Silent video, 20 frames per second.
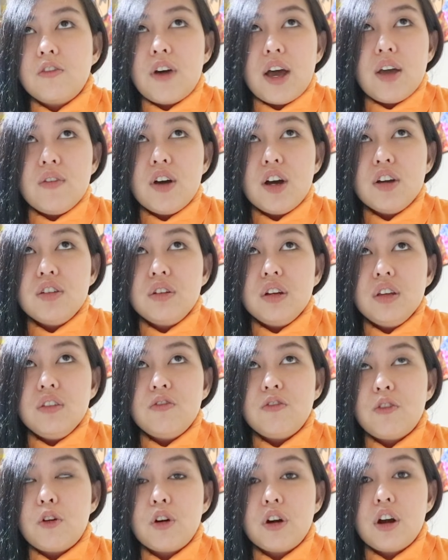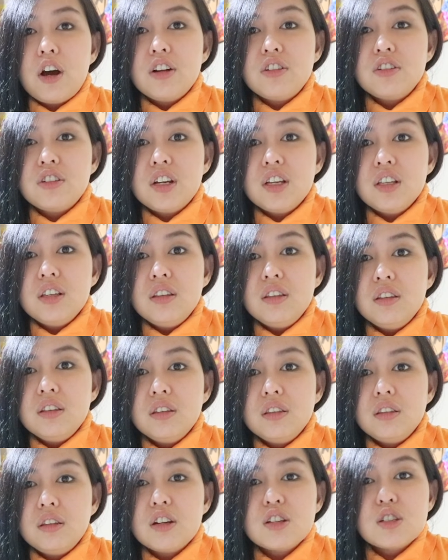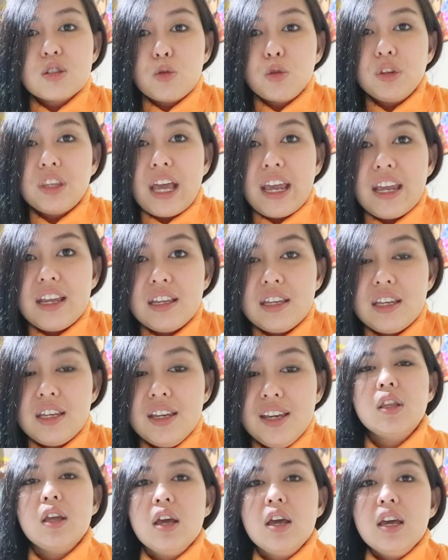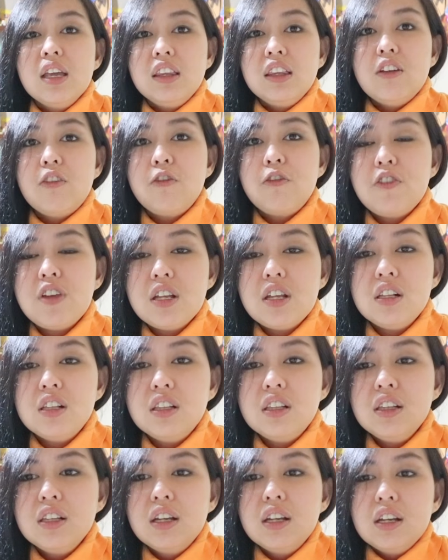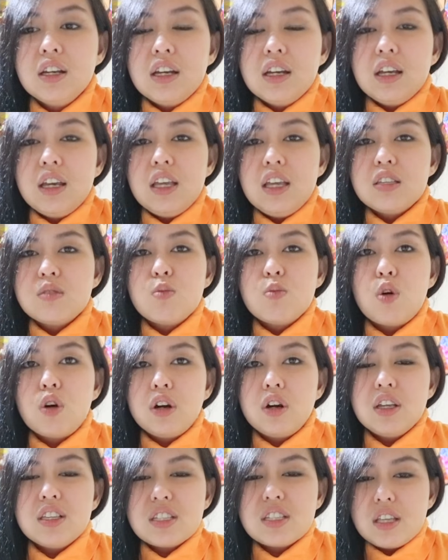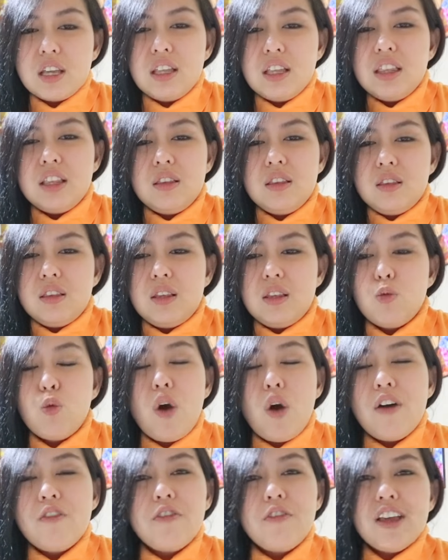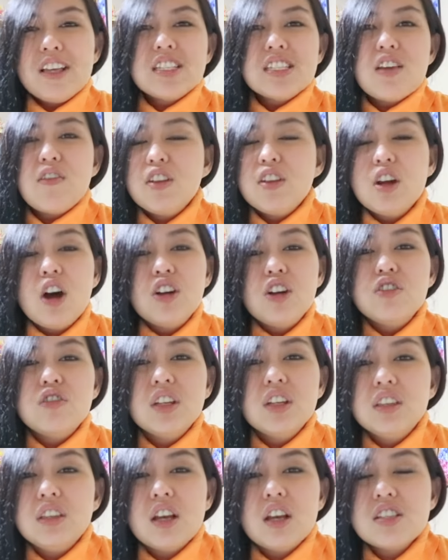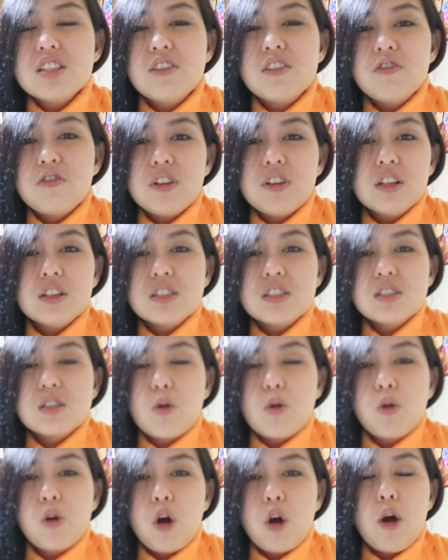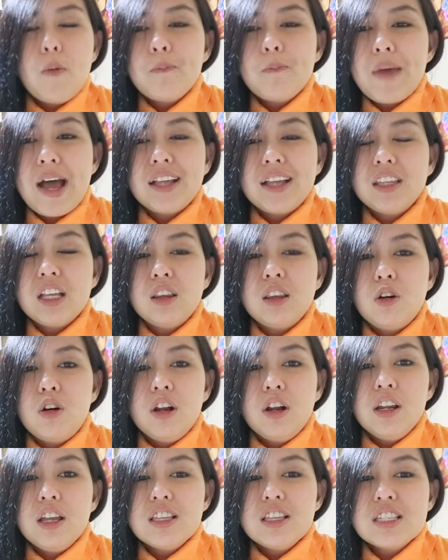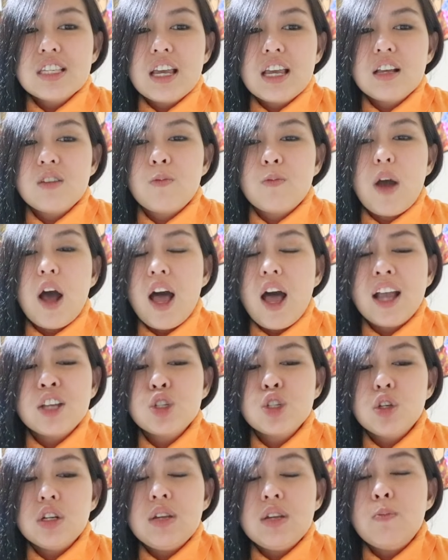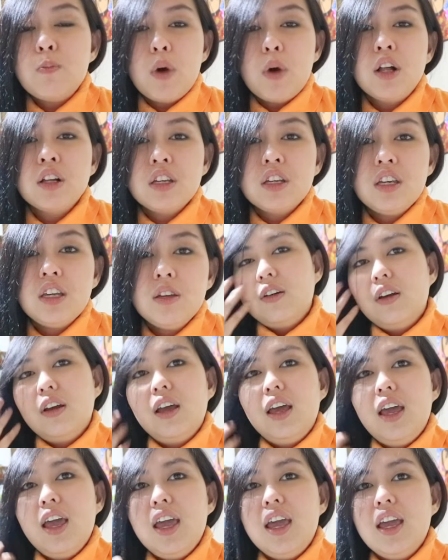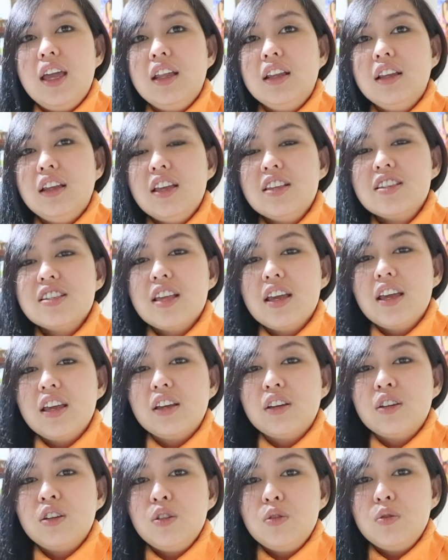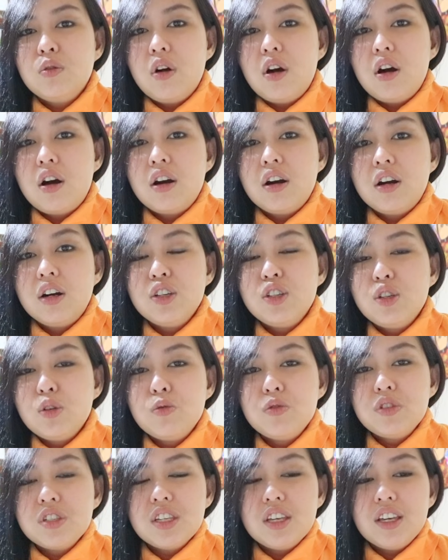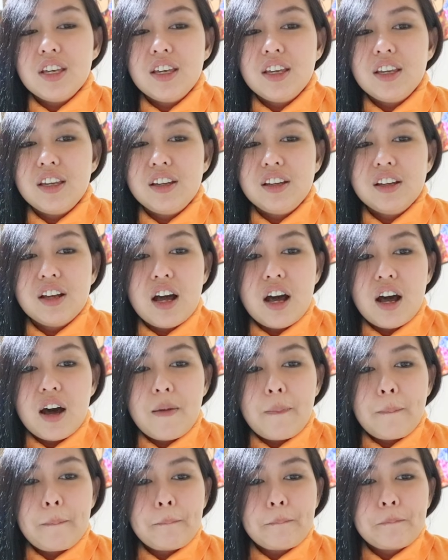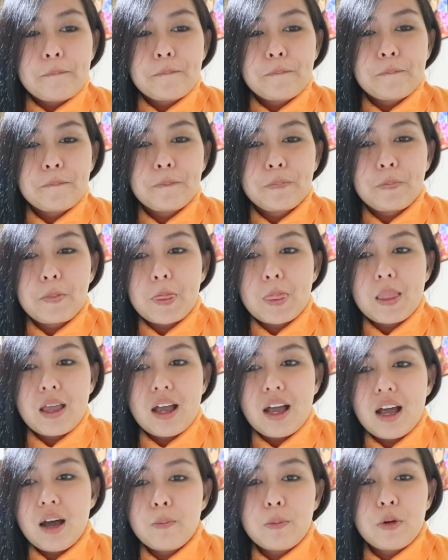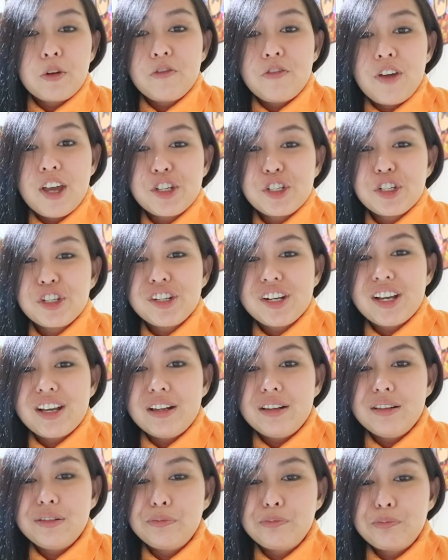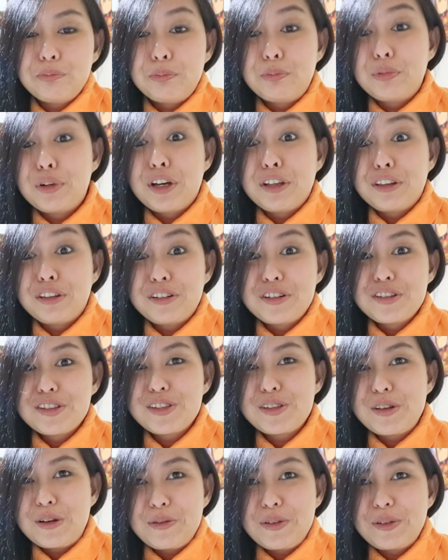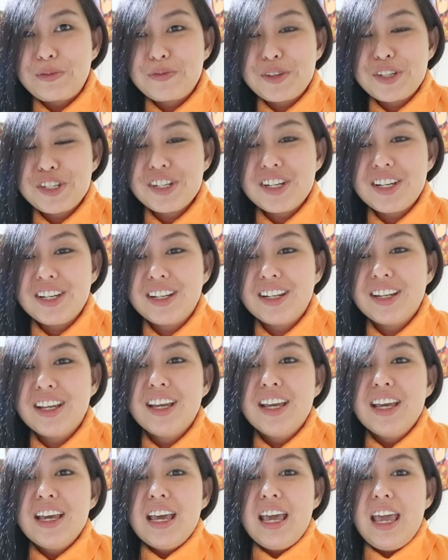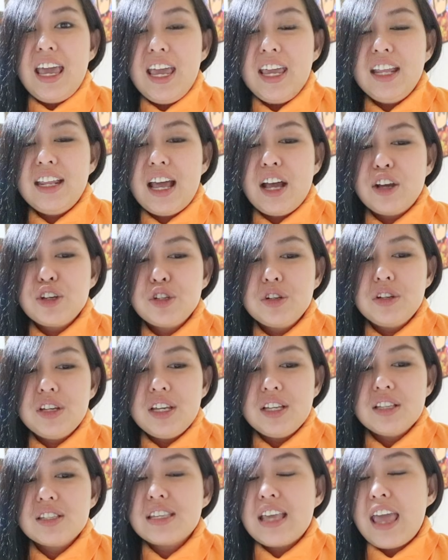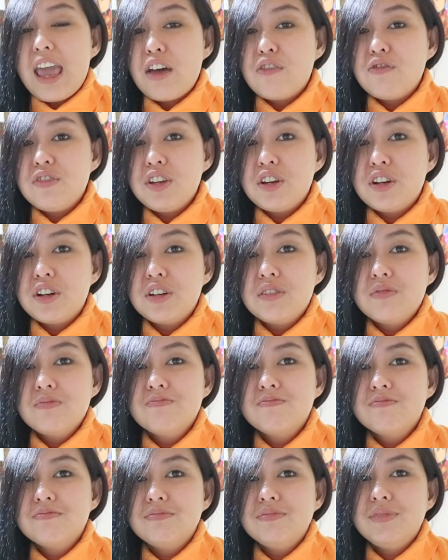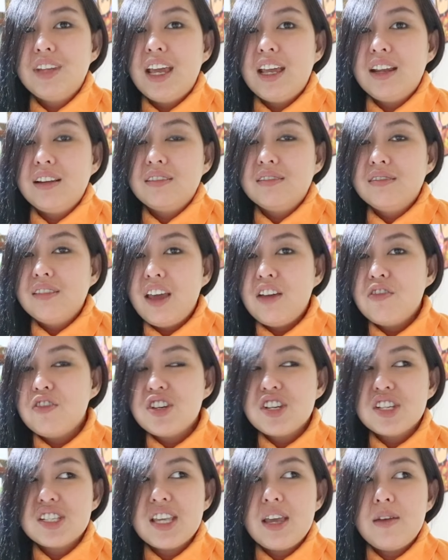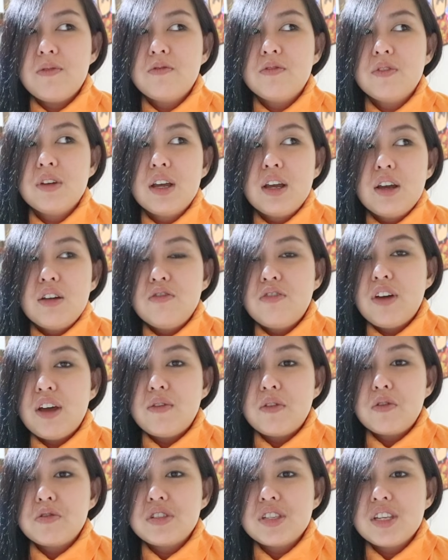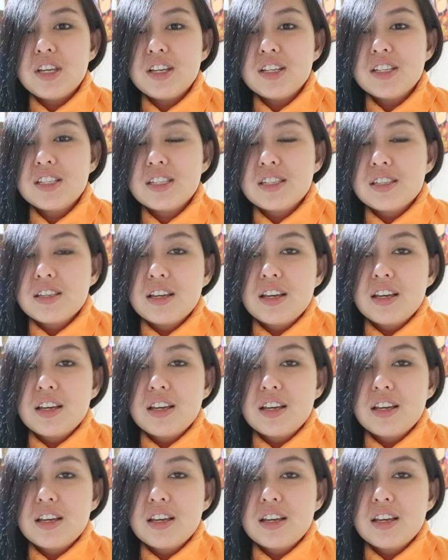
500, 400. They're so tiny. The feel, HUAFENG 700 doesn't feel so compact at all. It's like actually bulky, and it's like you are using a professional brother's sewing machine. And actually, it's heavier than FHSM 506.